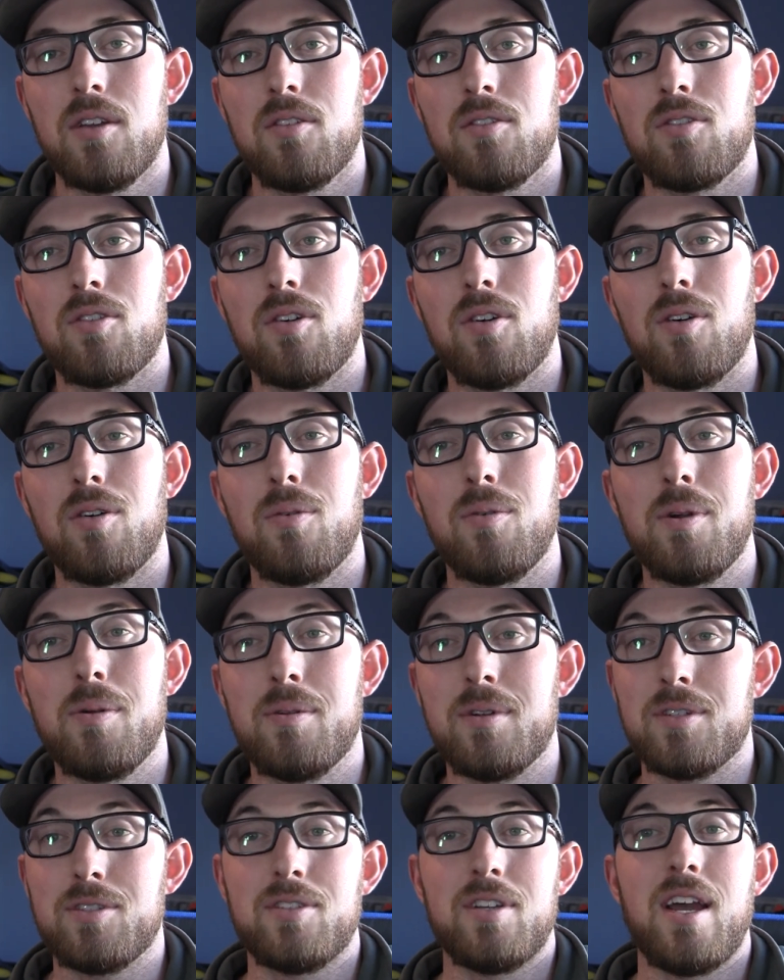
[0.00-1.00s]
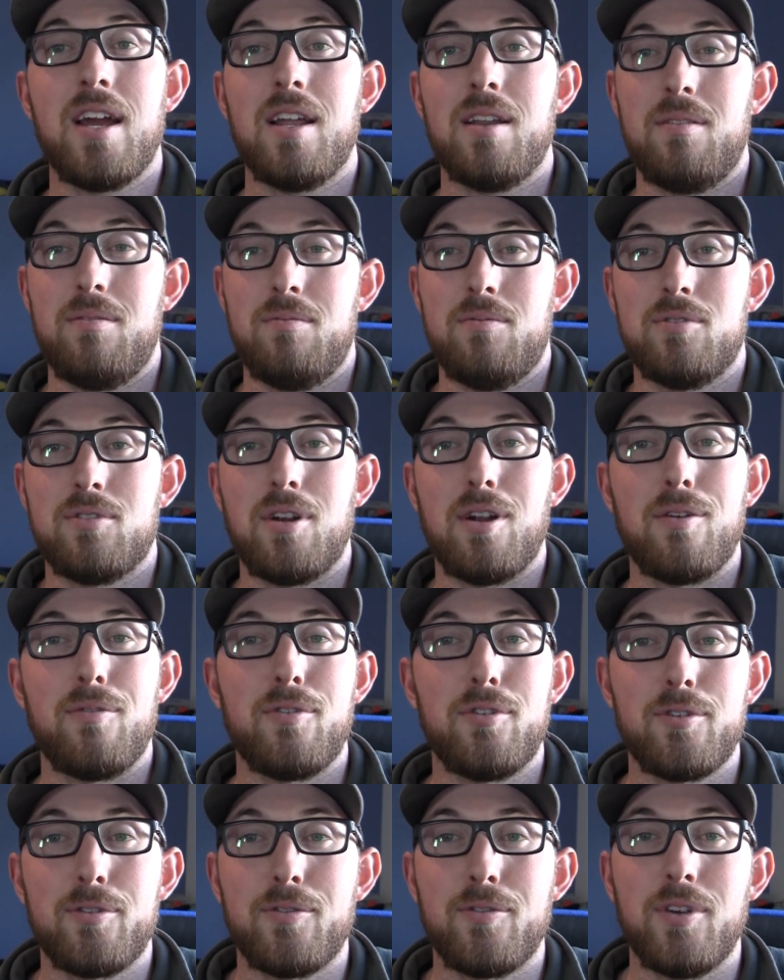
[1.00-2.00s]
So we were excited. We saw our
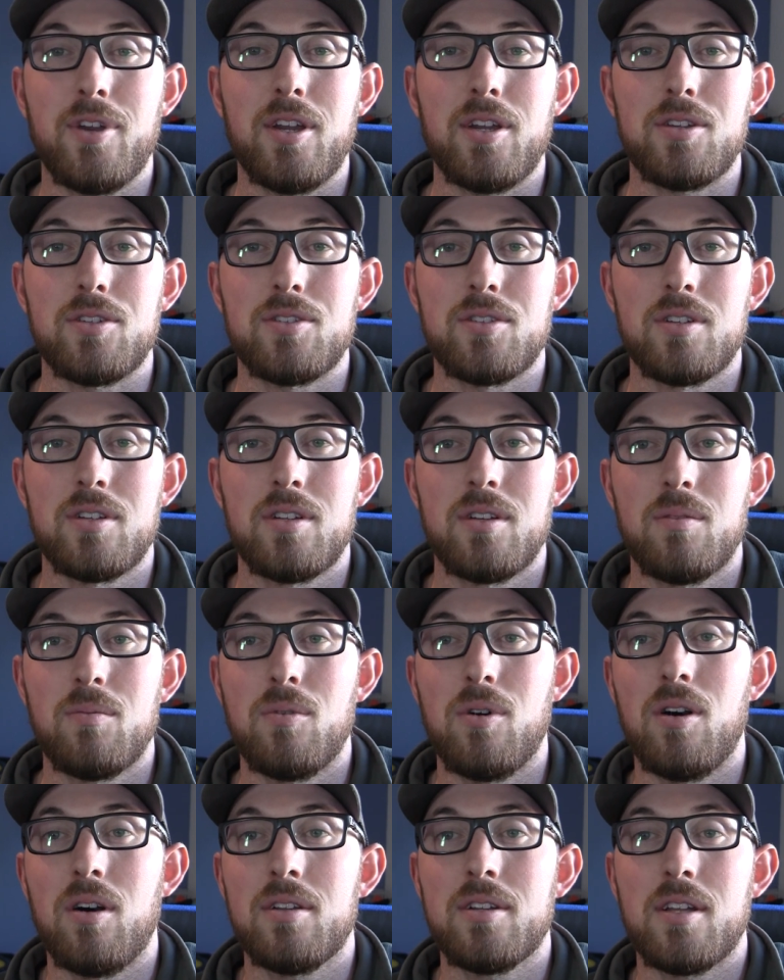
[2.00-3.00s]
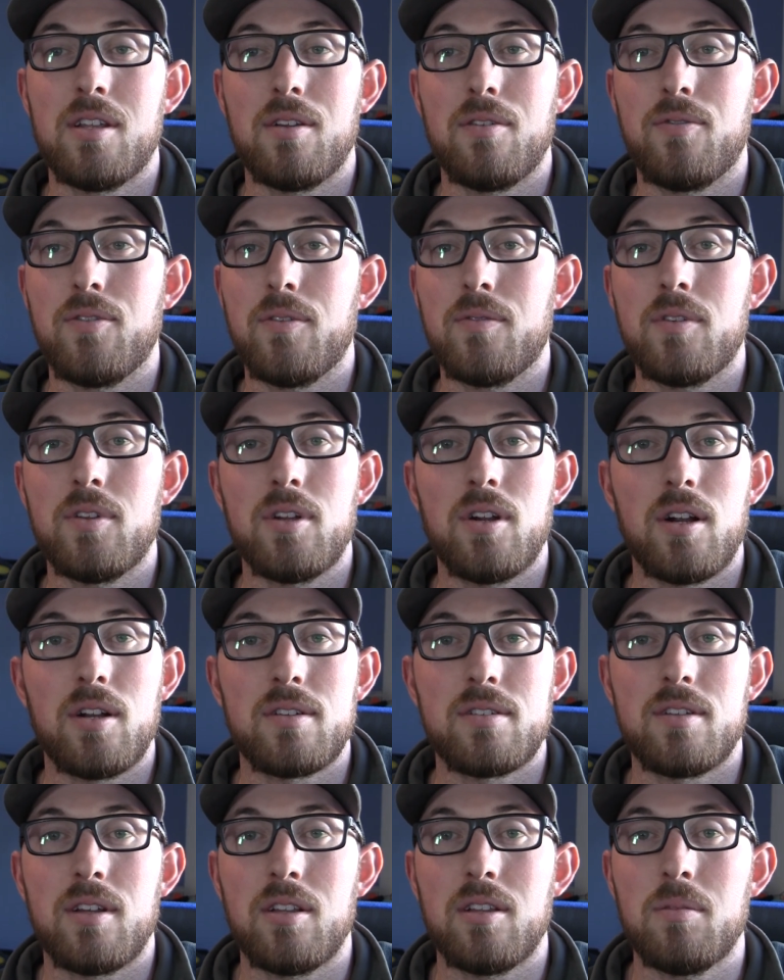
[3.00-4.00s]
first fish. Well, another 50
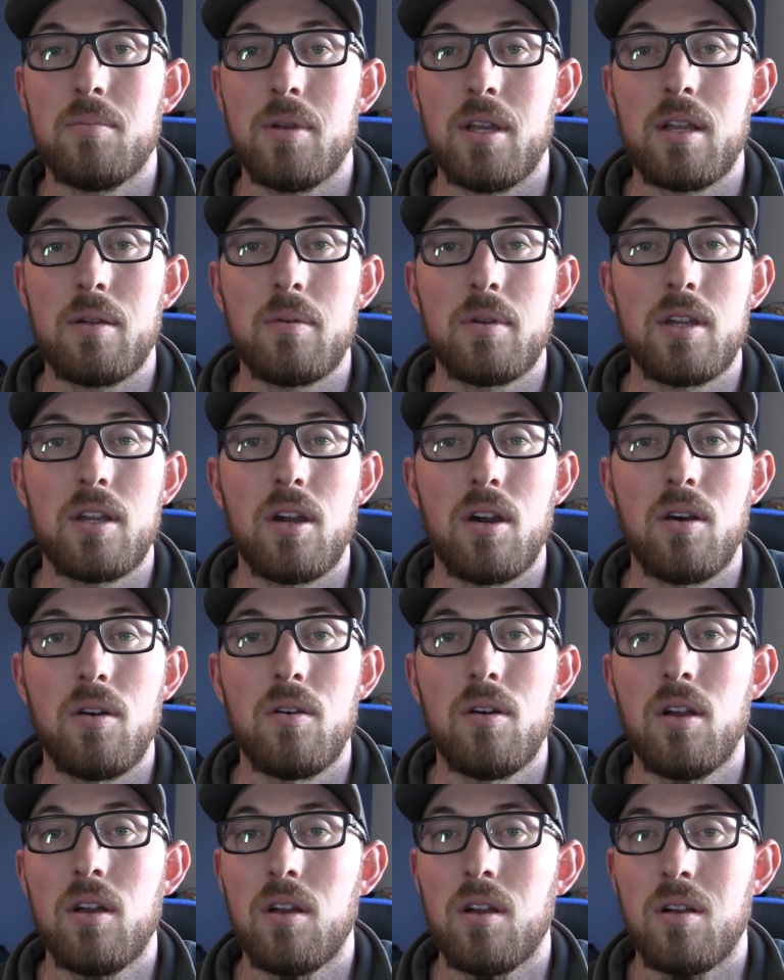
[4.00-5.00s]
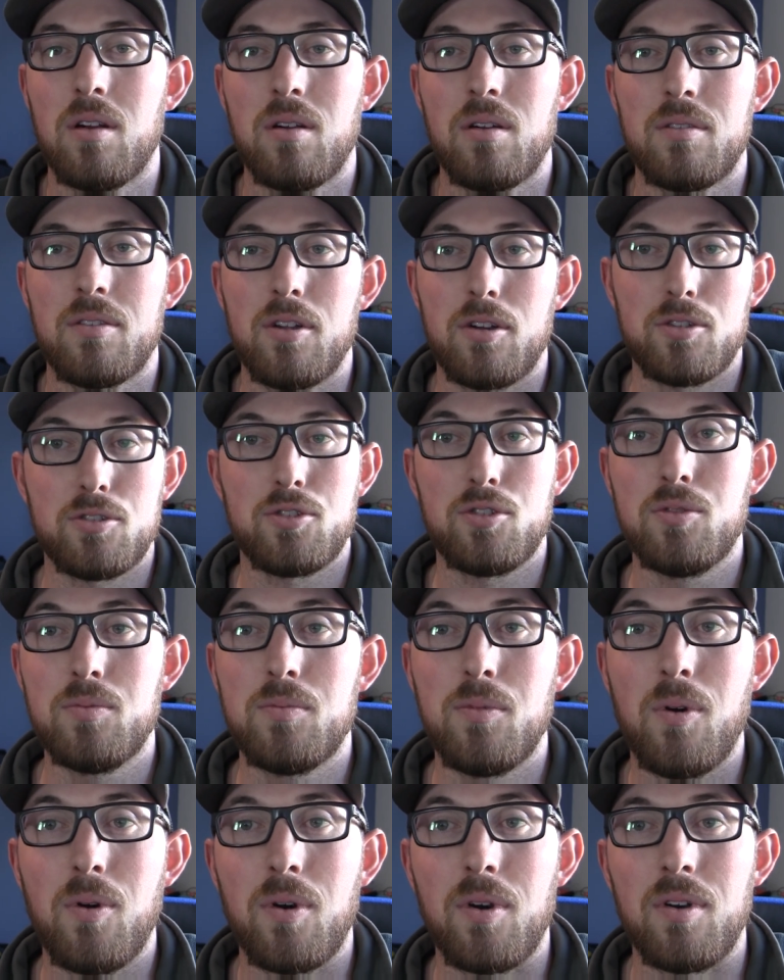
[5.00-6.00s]
yards down the bank we go. There's two
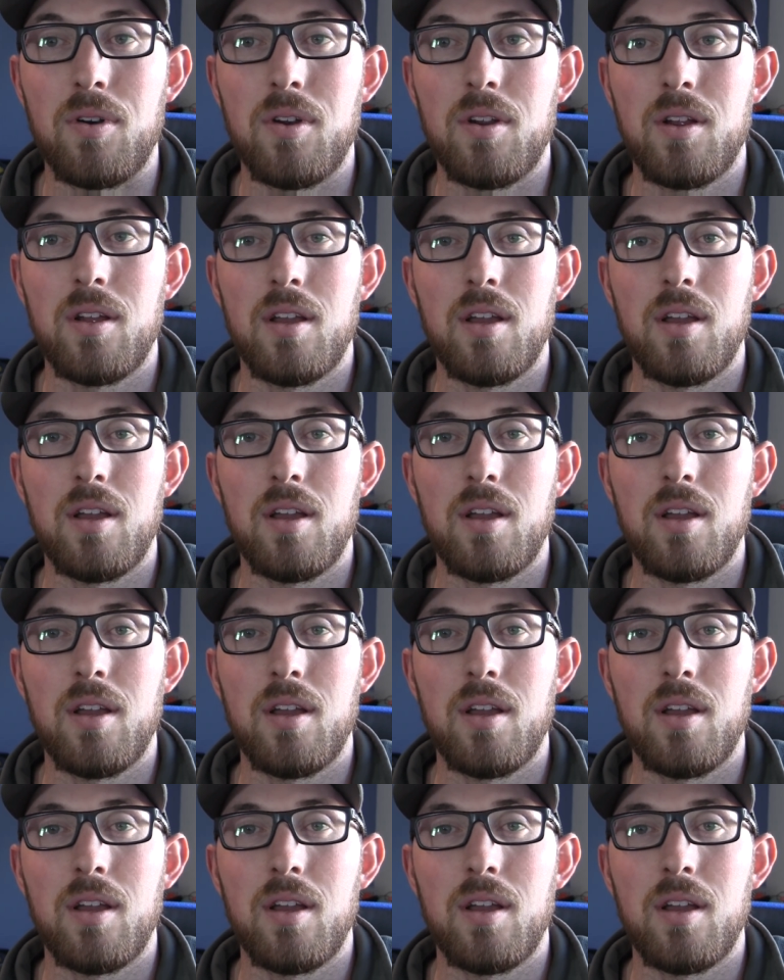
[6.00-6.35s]
more.